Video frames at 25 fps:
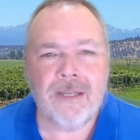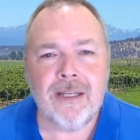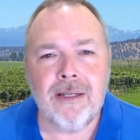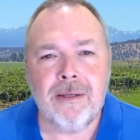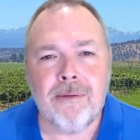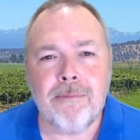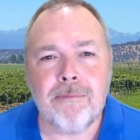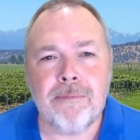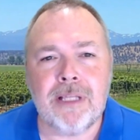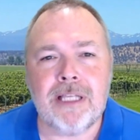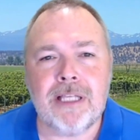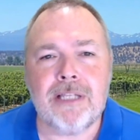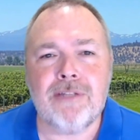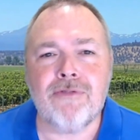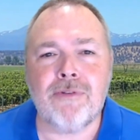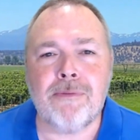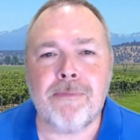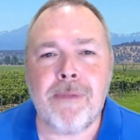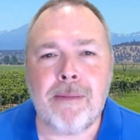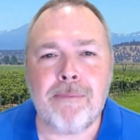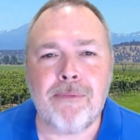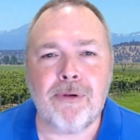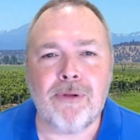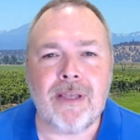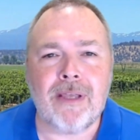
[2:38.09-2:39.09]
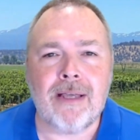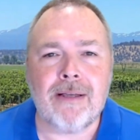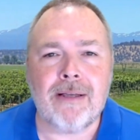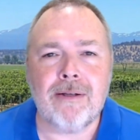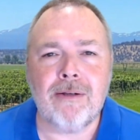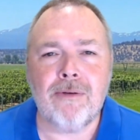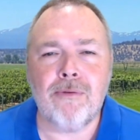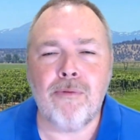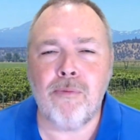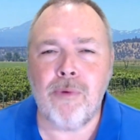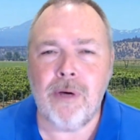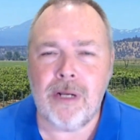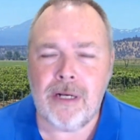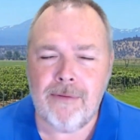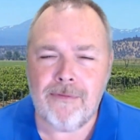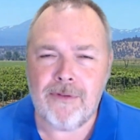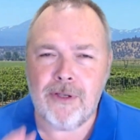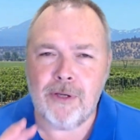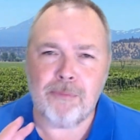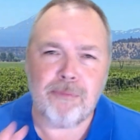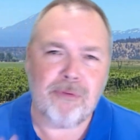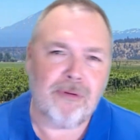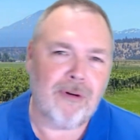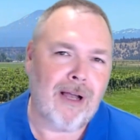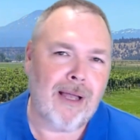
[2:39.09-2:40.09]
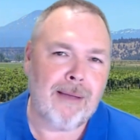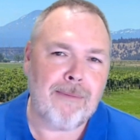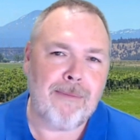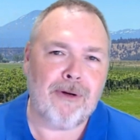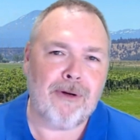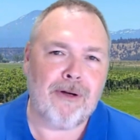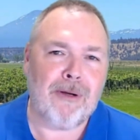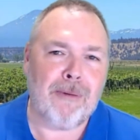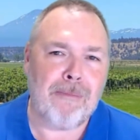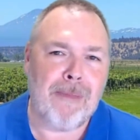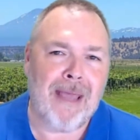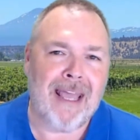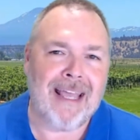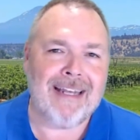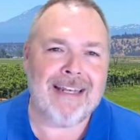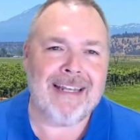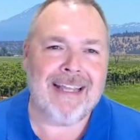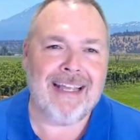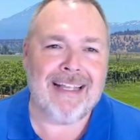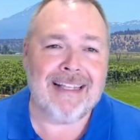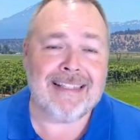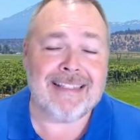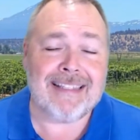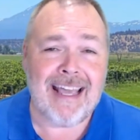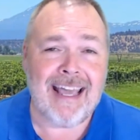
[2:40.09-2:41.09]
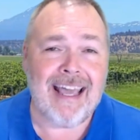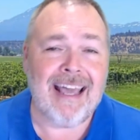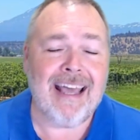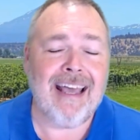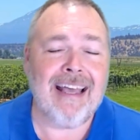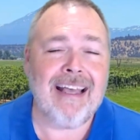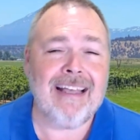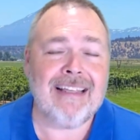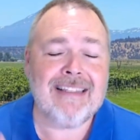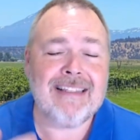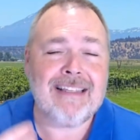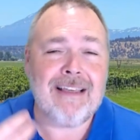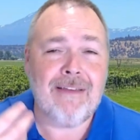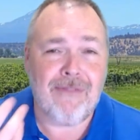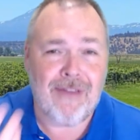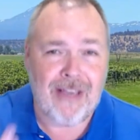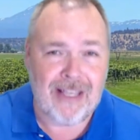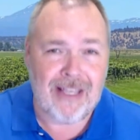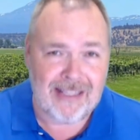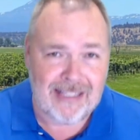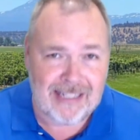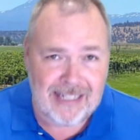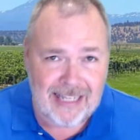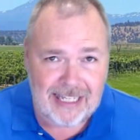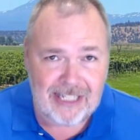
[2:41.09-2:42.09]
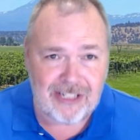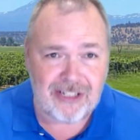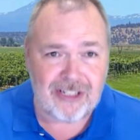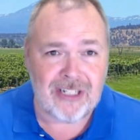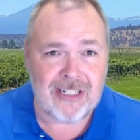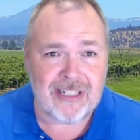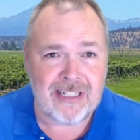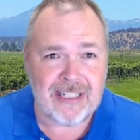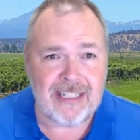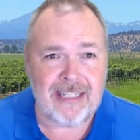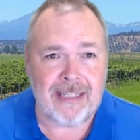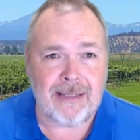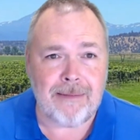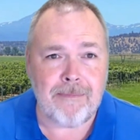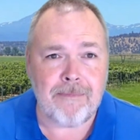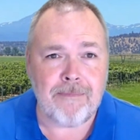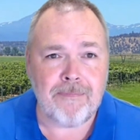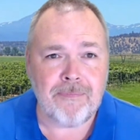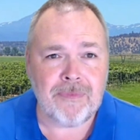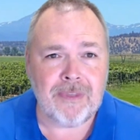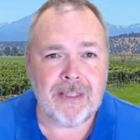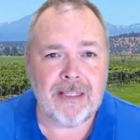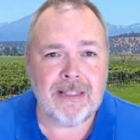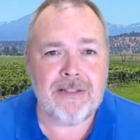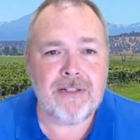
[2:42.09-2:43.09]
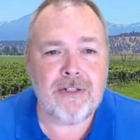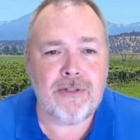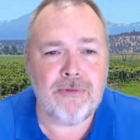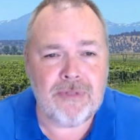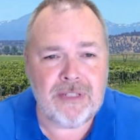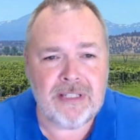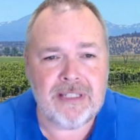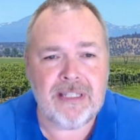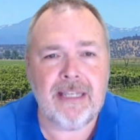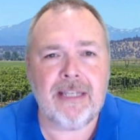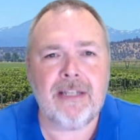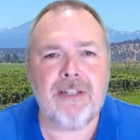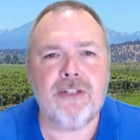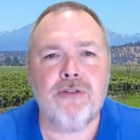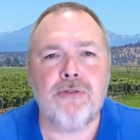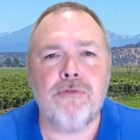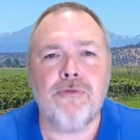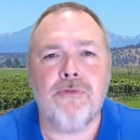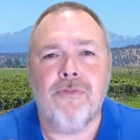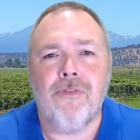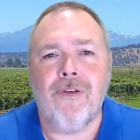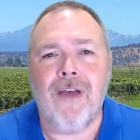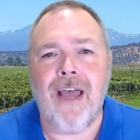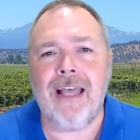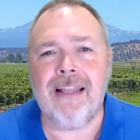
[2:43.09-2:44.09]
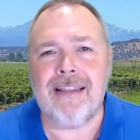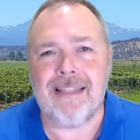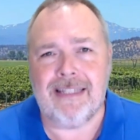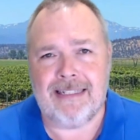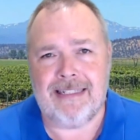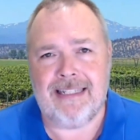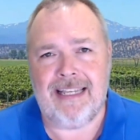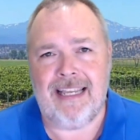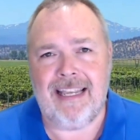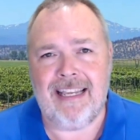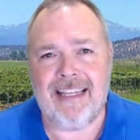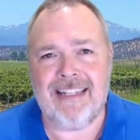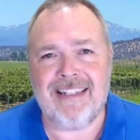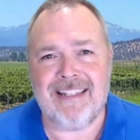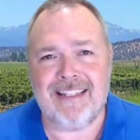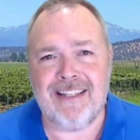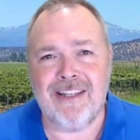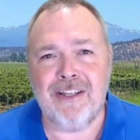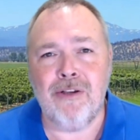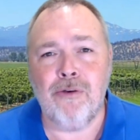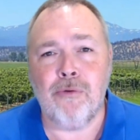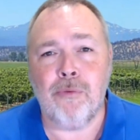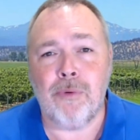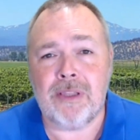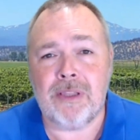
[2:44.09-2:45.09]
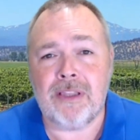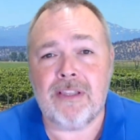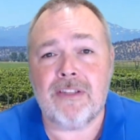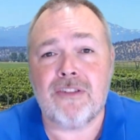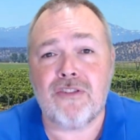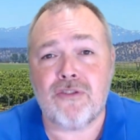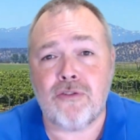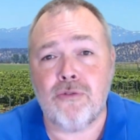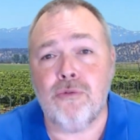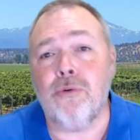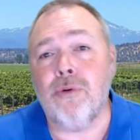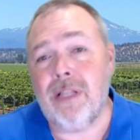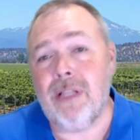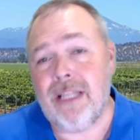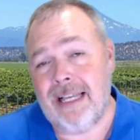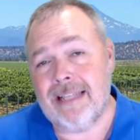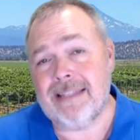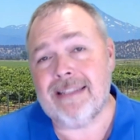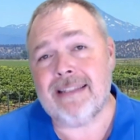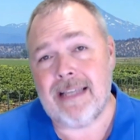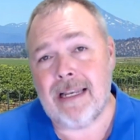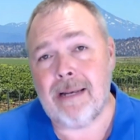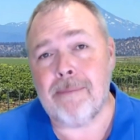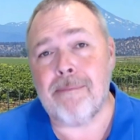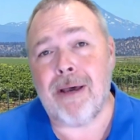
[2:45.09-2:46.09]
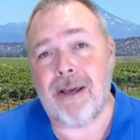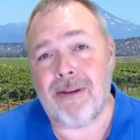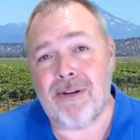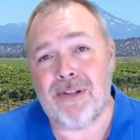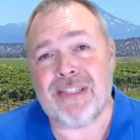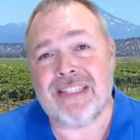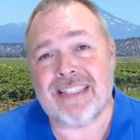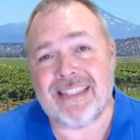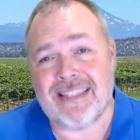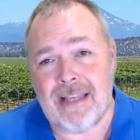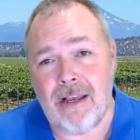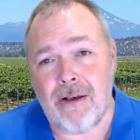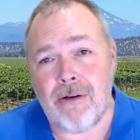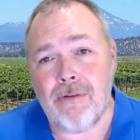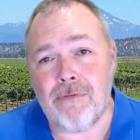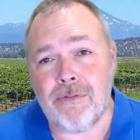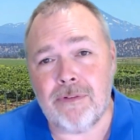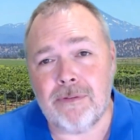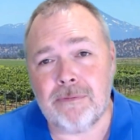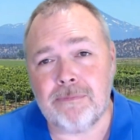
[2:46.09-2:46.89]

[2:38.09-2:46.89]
Please remember that one of your primary mandates as a validation team is to seek to validate what the school has said about itself.